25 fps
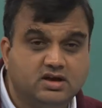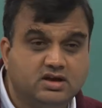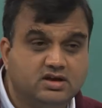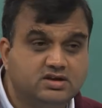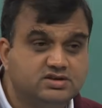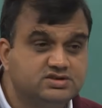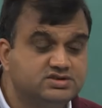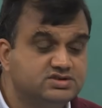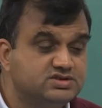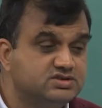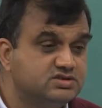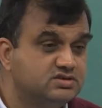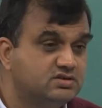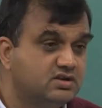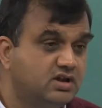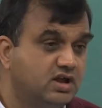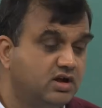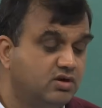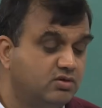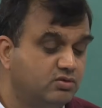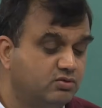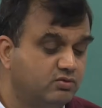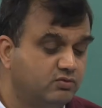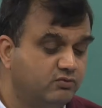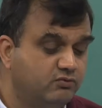is
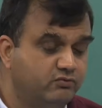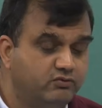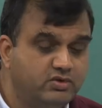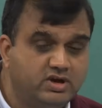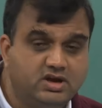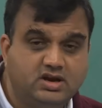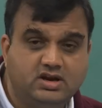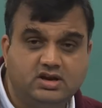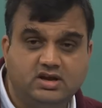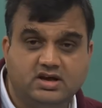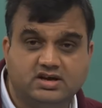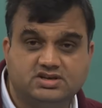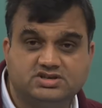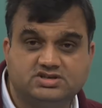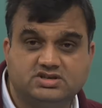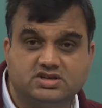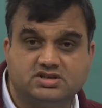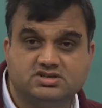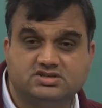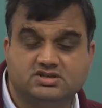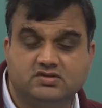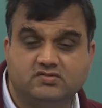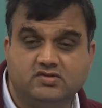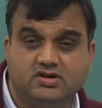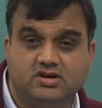now very
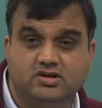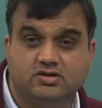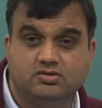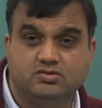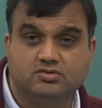extensively